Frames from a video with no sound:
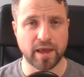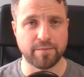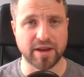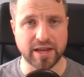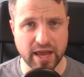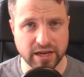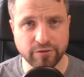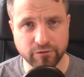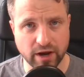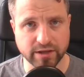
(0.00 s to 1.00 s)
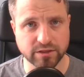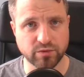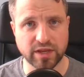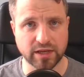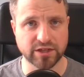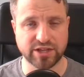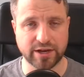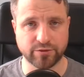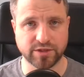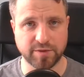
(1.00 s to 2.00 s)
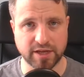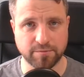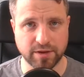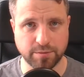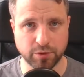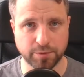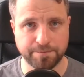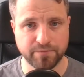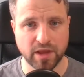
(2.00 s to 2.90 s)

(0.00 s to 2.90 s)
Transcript: and make any friends with English language speaking people.